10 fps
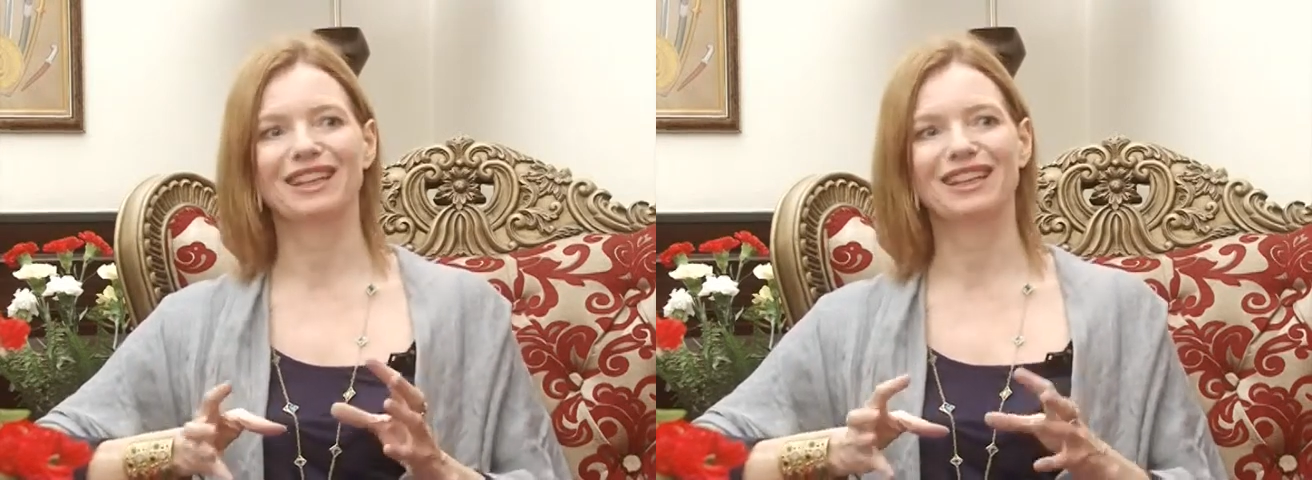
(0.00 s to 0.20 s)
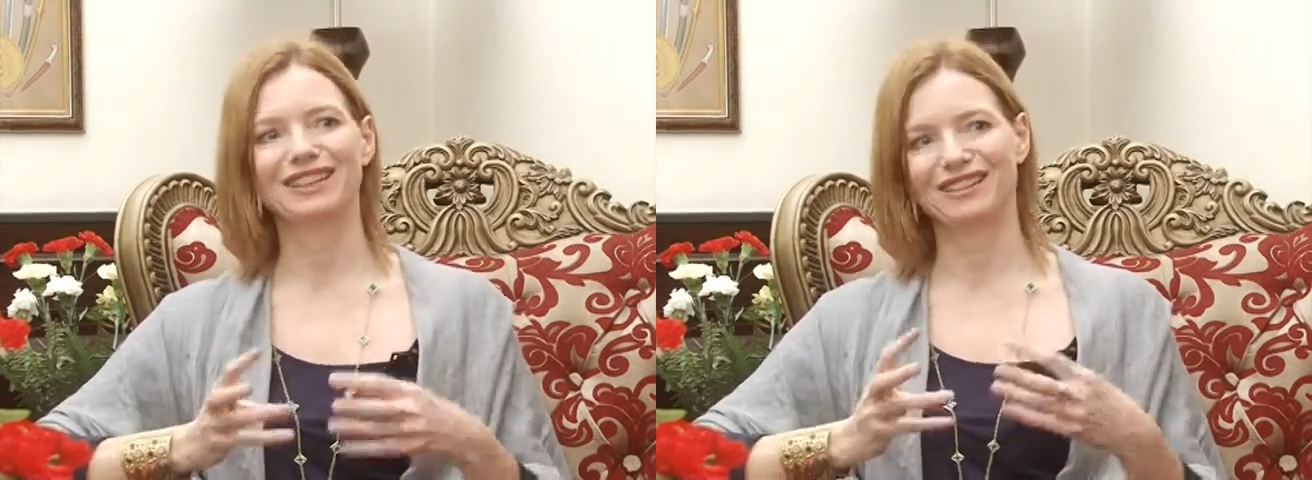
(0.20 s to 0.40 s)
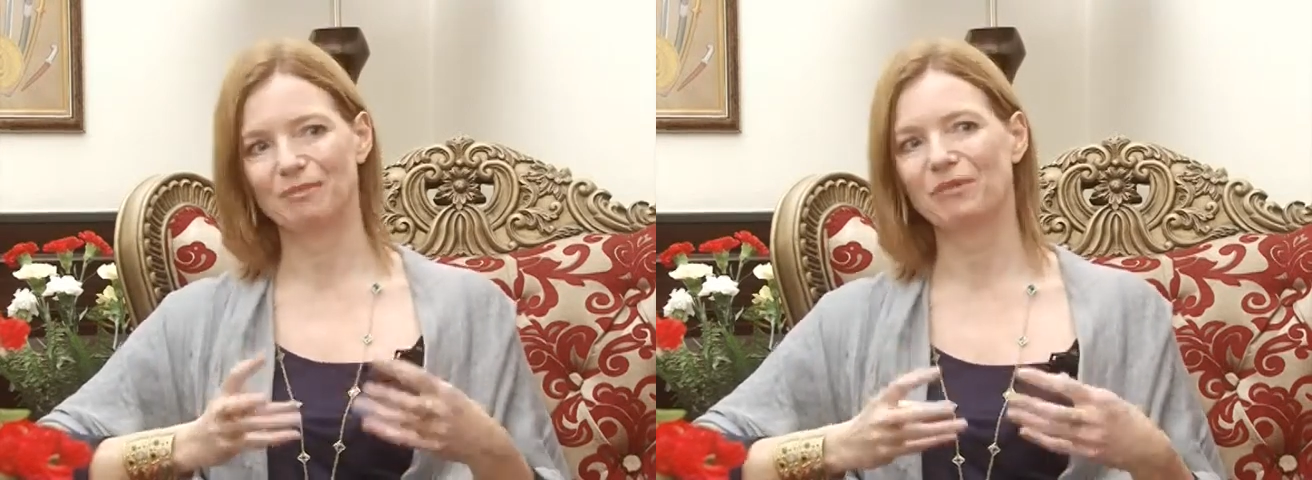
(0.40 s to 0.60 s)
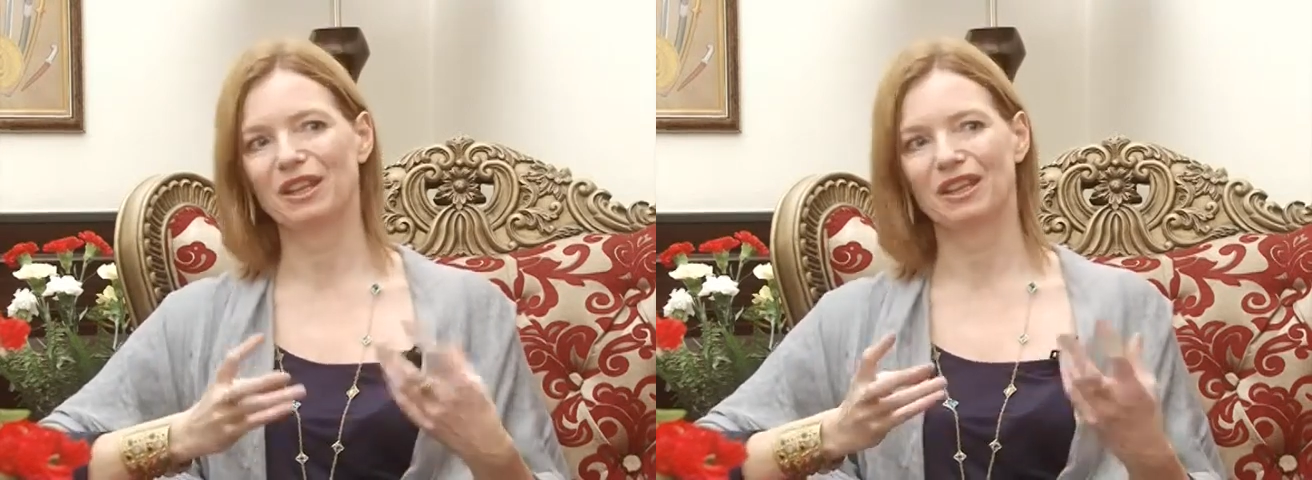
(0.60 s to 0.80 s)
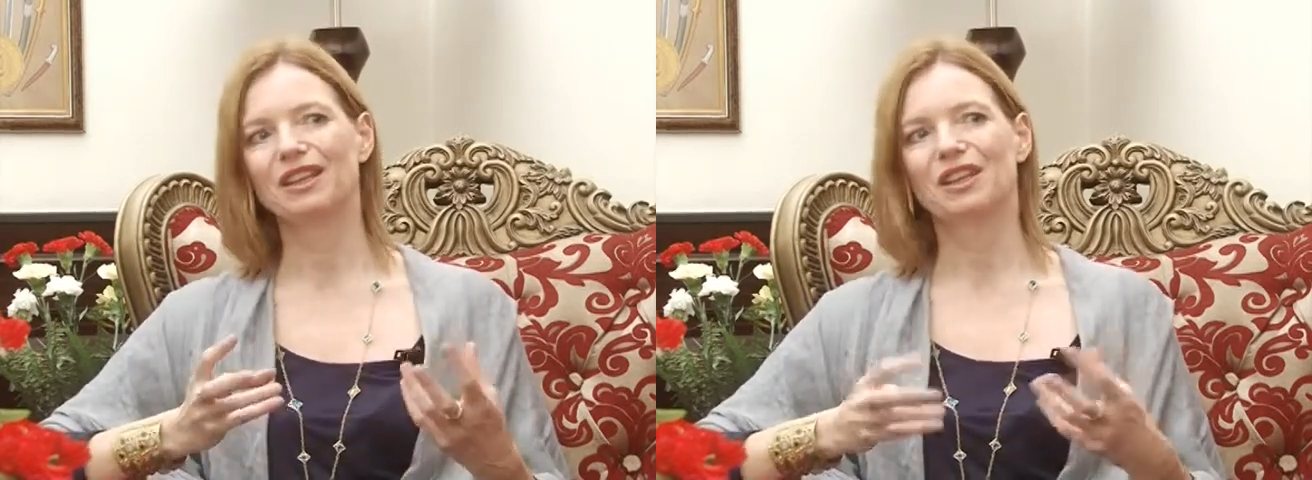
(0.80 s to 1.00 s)
and it's
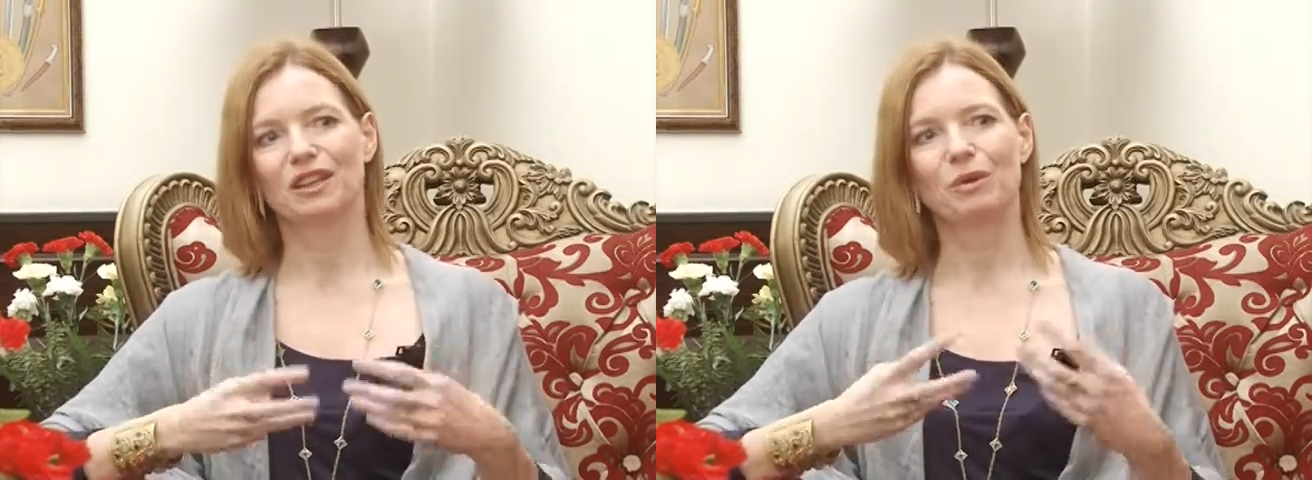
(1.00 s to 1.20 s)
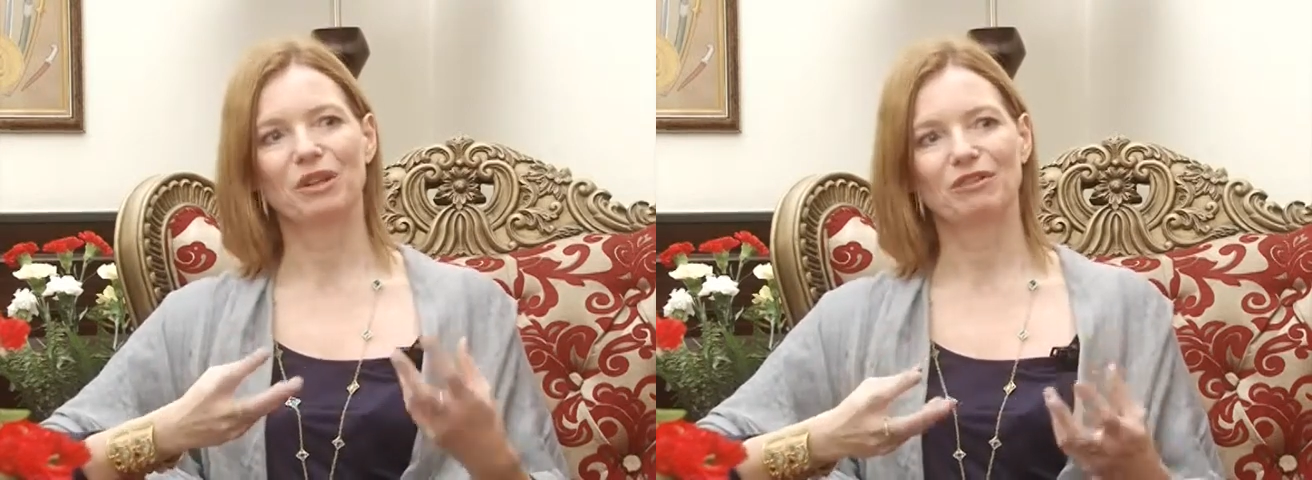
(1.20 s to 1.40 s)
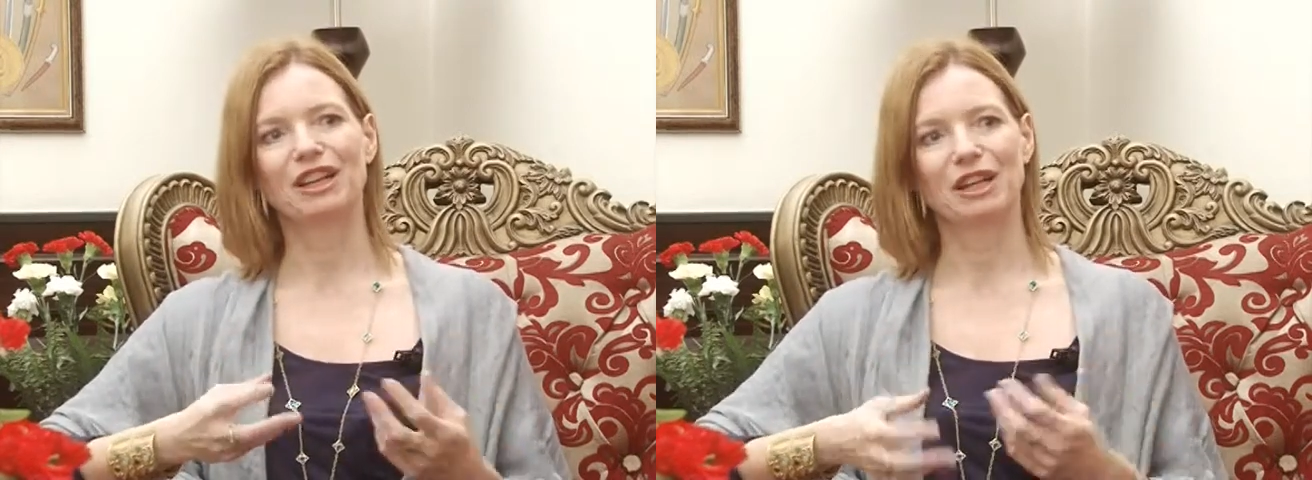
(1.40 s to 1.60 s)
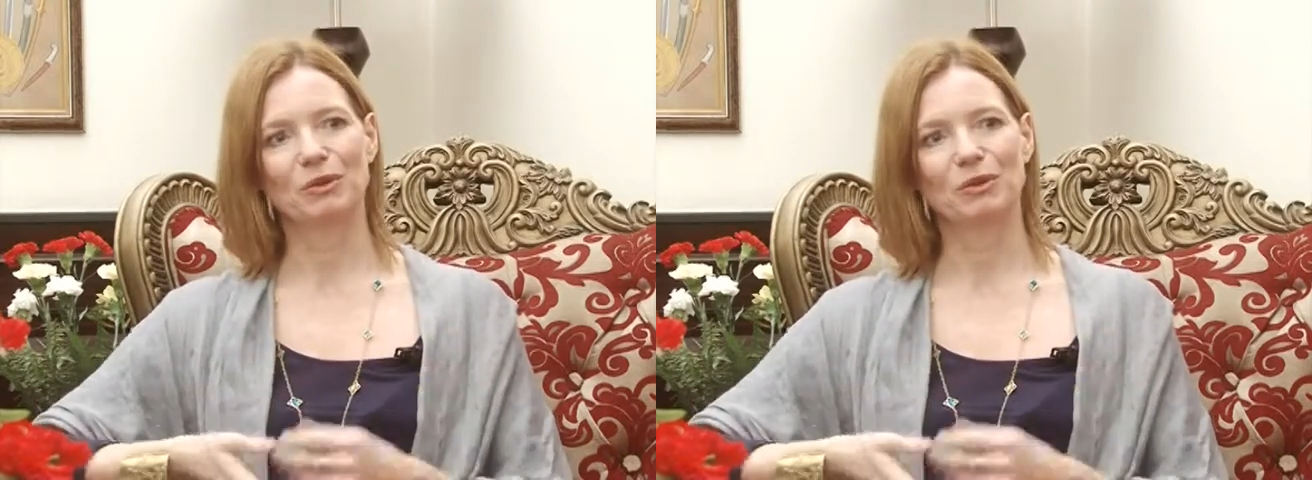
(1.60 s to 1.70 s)
something that we really